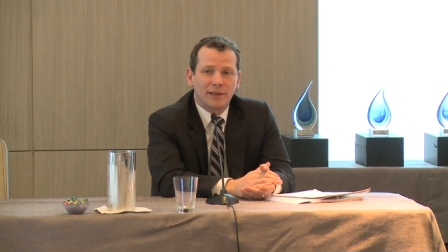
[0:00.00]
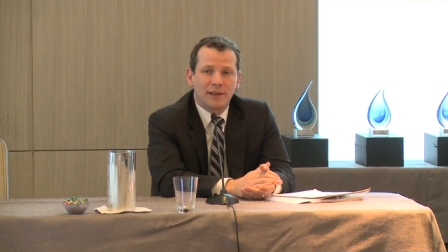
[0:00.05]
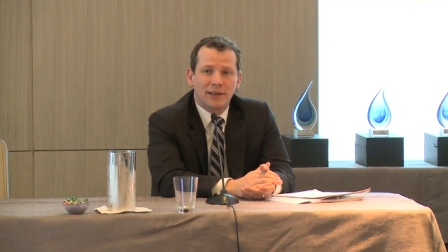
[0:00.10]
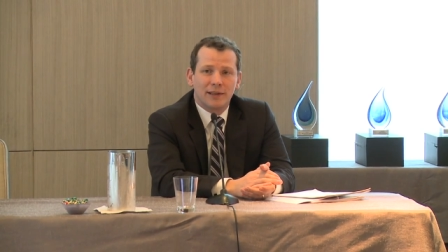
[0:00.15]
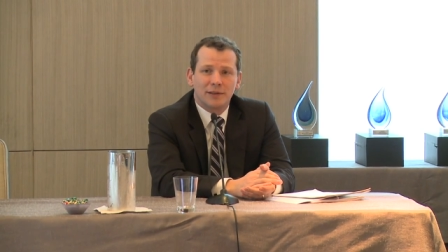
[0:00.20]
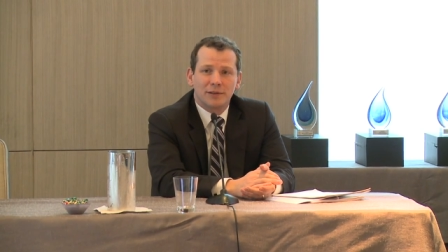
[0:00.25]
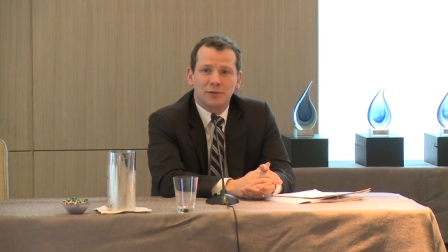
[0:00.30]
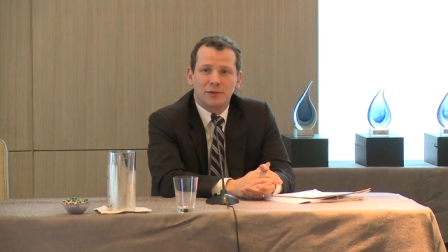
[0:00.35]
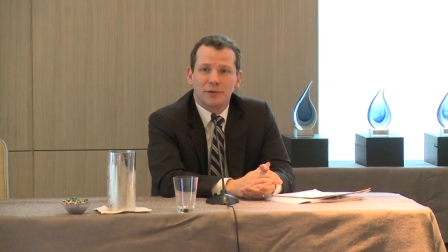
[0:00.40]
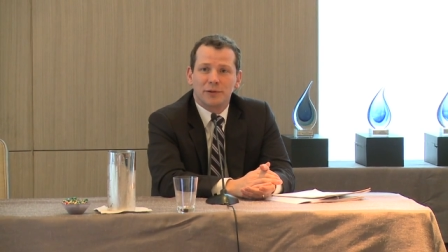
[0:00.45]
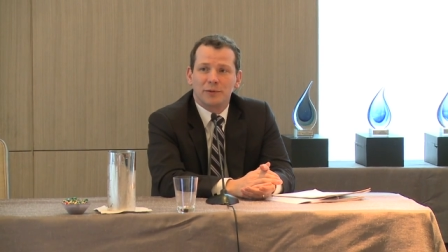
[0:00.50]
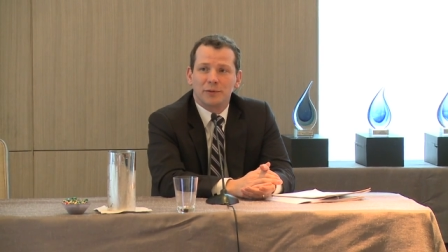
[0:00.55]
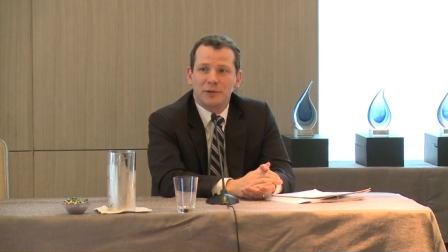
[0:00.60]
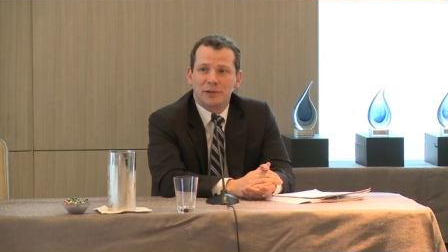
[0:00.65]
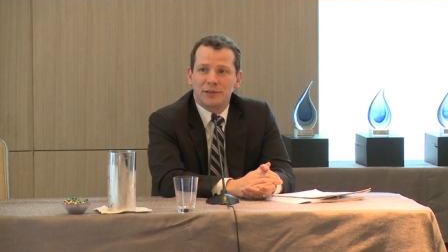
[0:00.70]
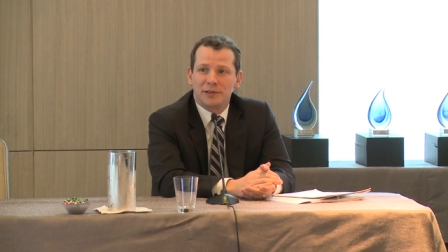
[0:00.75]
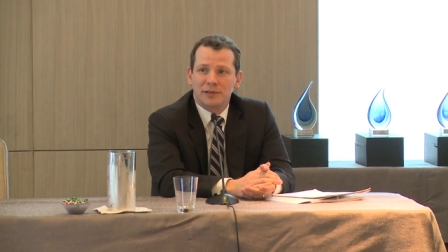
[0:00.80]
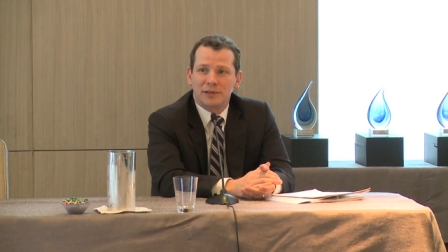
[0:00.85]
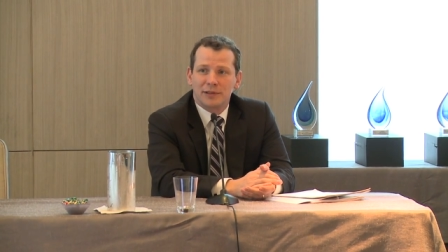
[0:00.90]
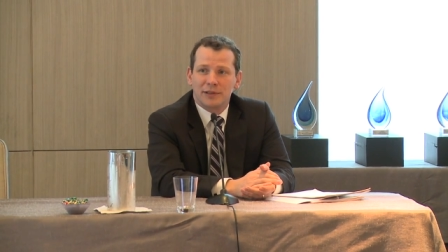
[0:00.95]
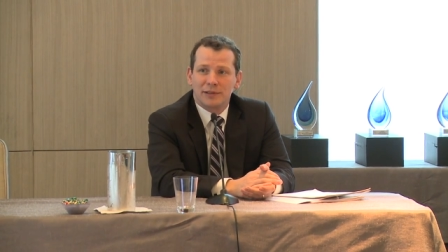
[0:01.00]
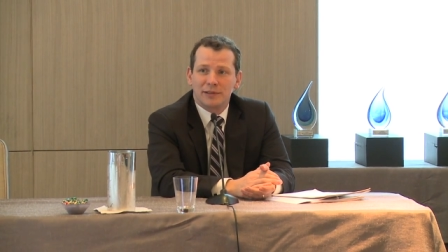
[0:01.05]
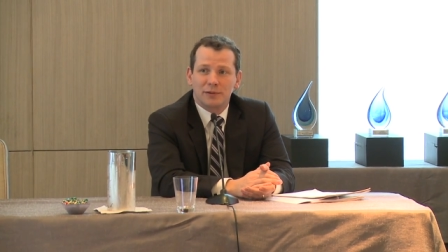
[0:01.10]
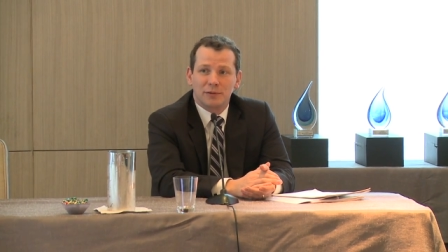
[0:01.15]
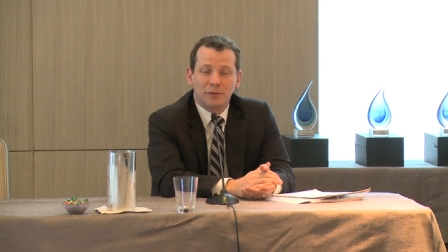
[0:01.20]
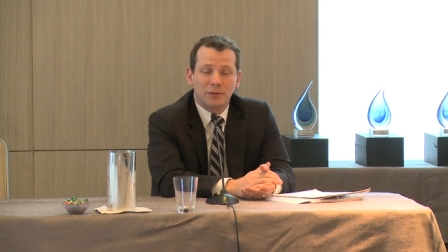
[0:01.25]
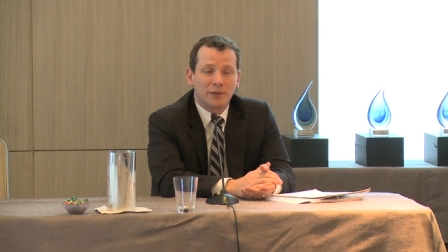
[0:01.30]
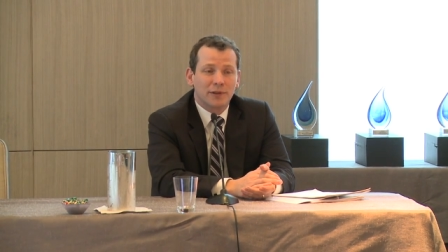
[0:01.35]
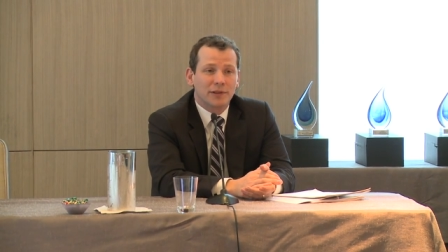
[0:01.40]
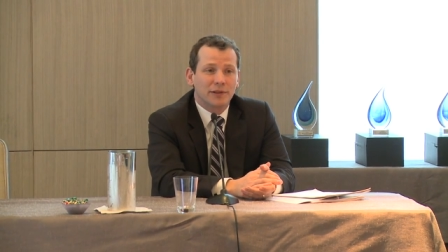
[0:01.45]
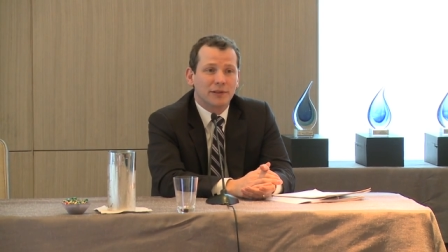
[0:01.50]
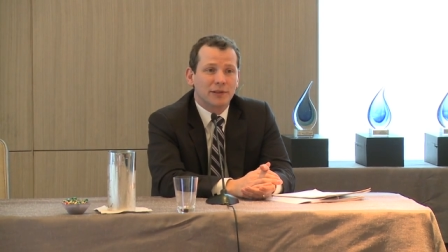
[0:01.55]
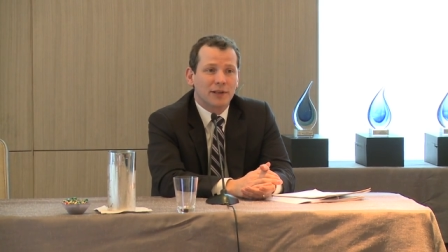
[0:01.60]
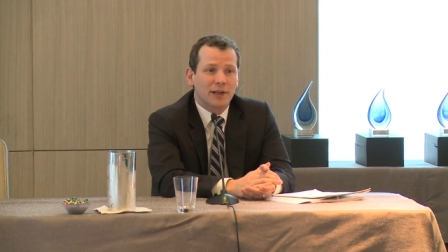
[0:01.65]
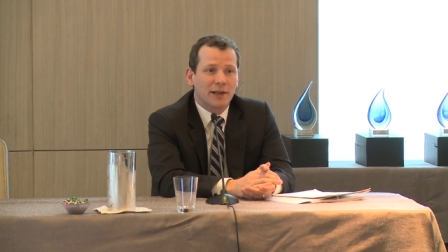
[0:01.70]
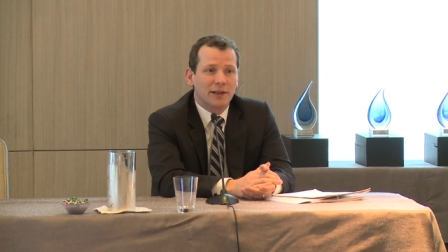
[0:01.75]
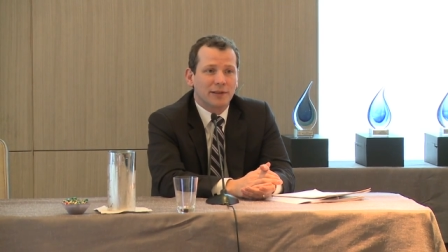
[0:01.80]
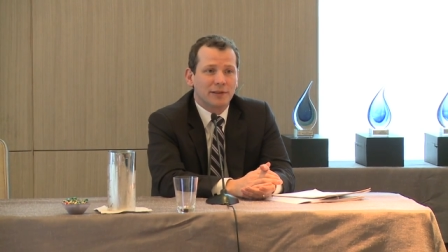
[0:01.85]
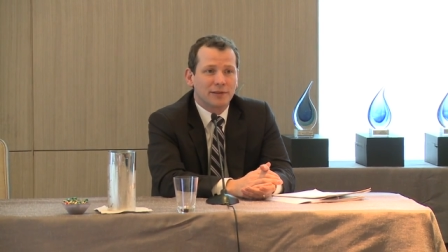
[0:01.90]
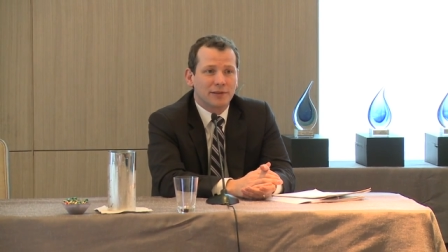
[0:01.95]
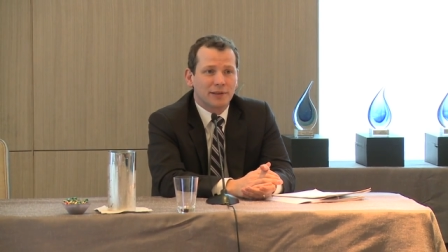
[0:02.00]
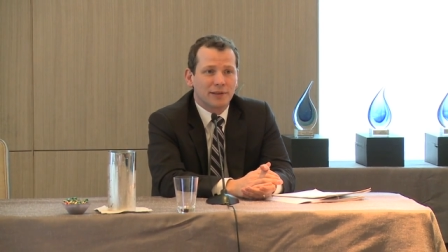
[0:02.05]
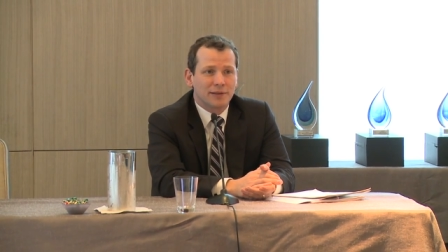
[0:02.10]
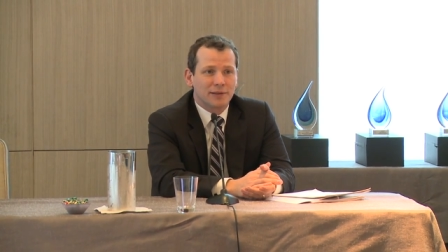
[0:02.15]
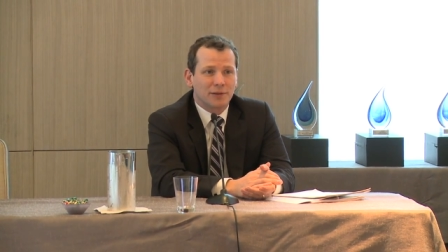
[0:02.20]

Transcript: the injury, which is a real challenge.